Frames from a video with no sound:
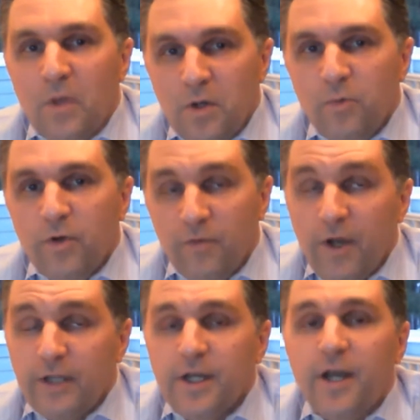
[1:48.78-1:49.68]
We're
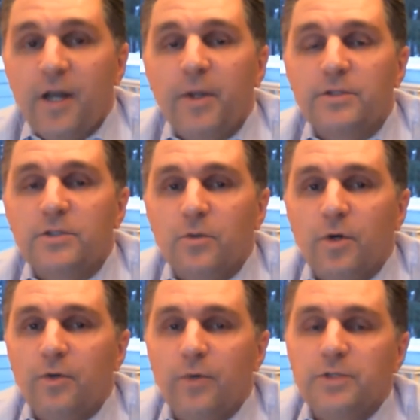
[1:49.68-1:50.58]
very excited about the
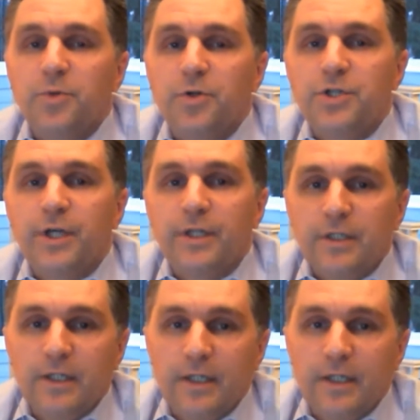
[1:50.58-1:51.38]
Stillwater West project.